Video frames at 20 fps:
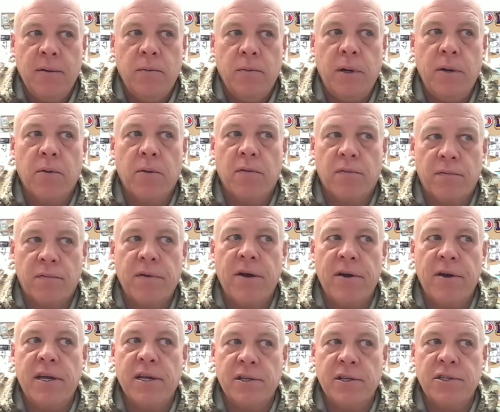we were
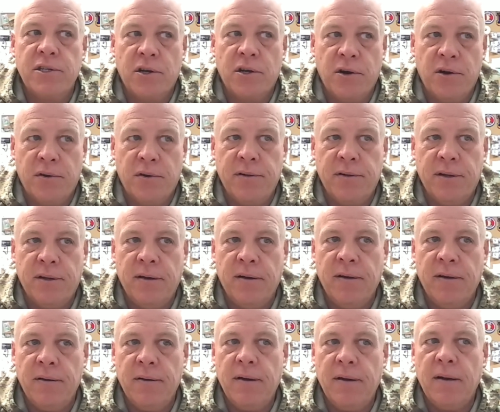very concerned
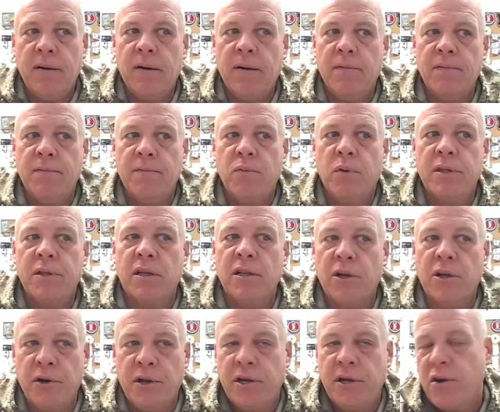of what the
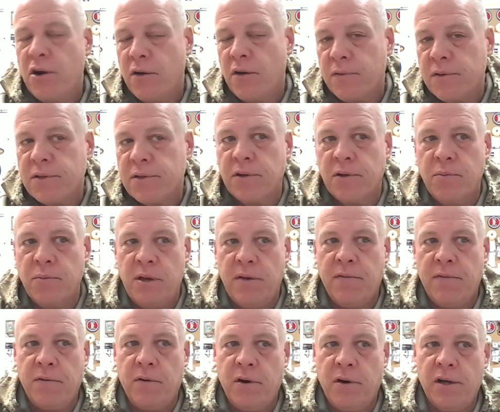learning curve was going to
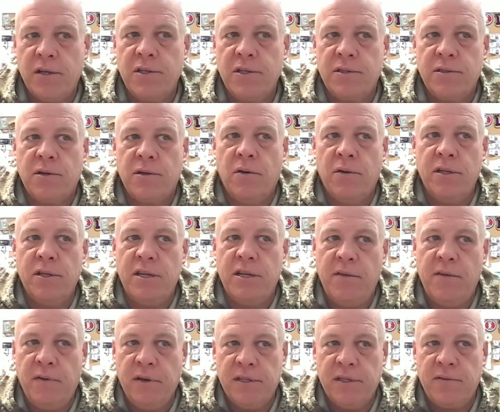be for us on the
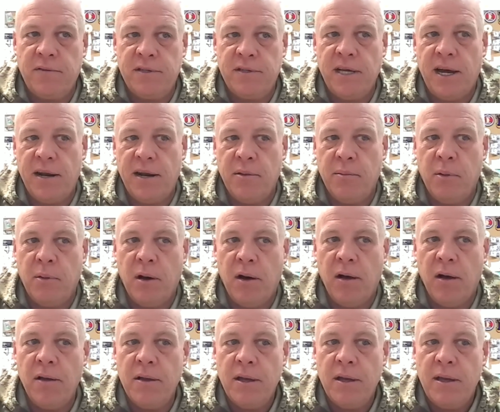defensive side of the
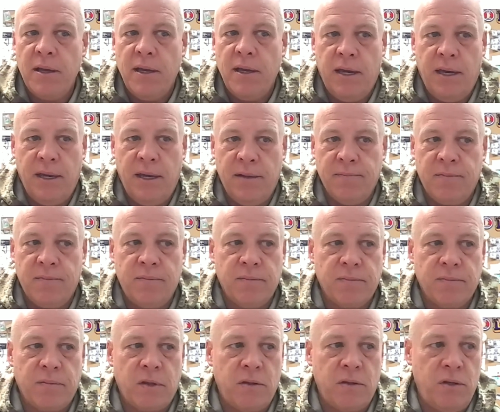ball. And
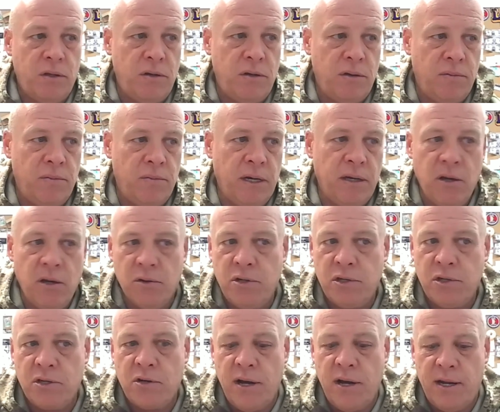to my
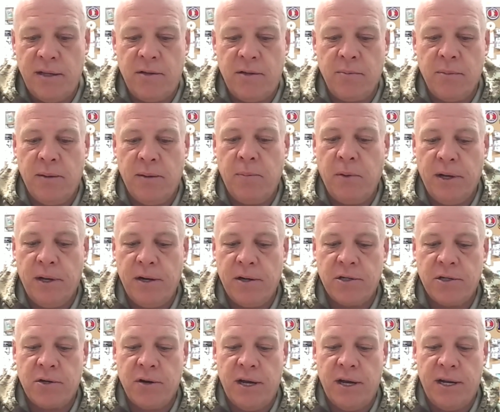coach's credit, to my
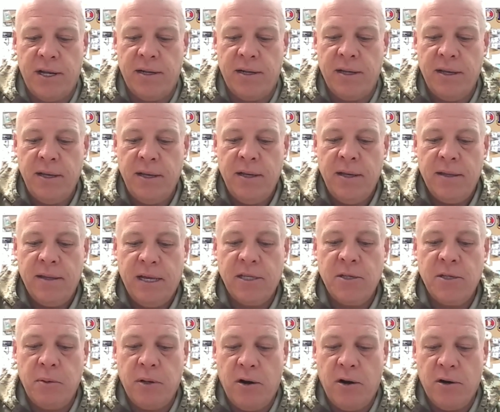players' credit,
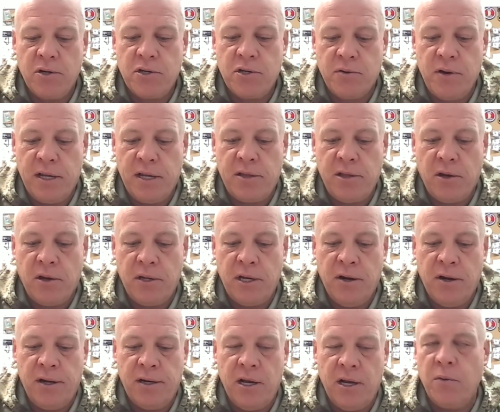that's been our strength all
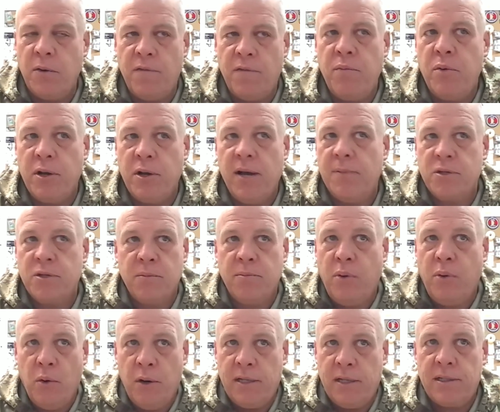year. I know we've put up some
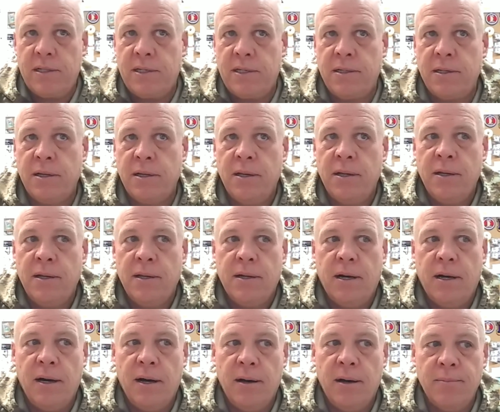points,
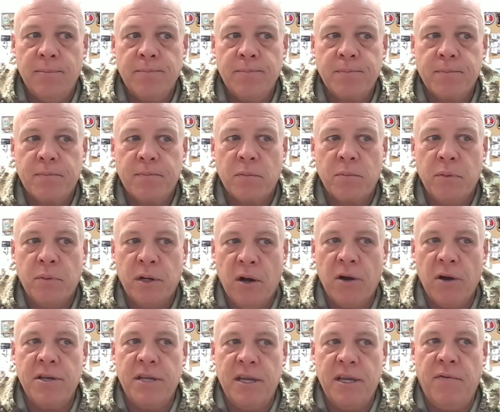but
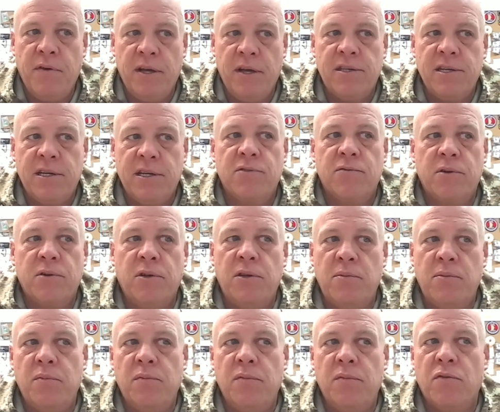our defense is
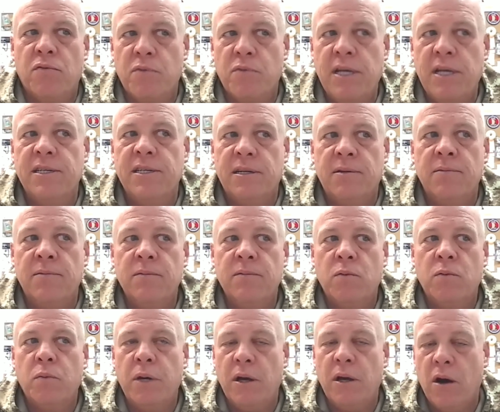really the reason
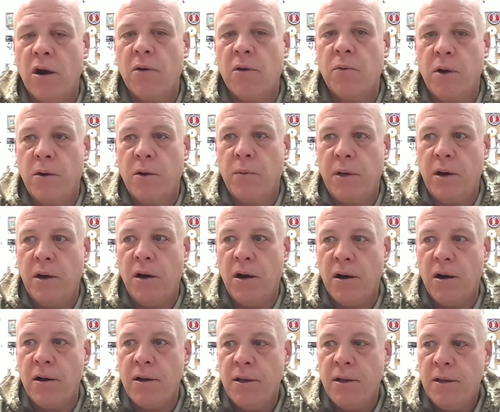we are where we
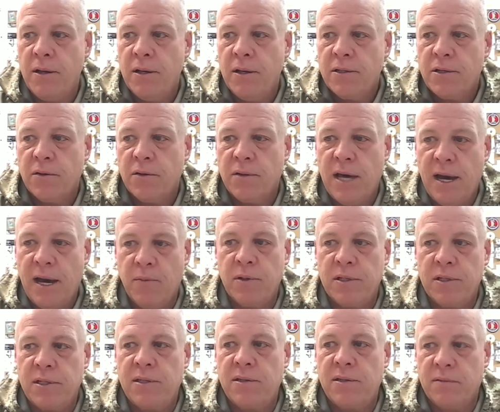are. So that
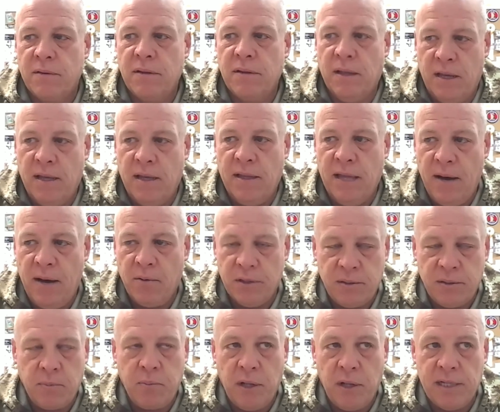was
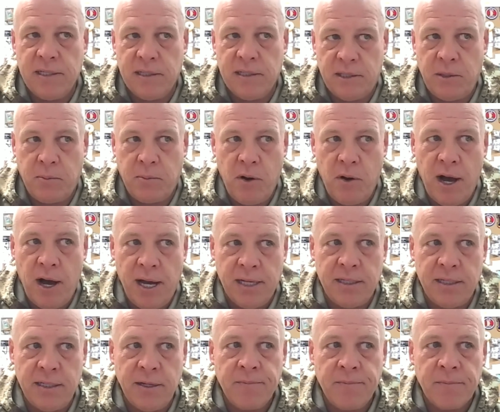a pleasant
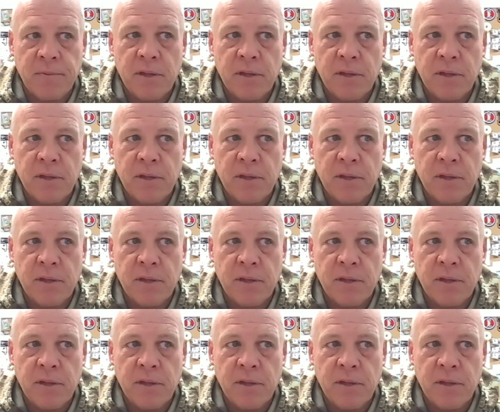surprise.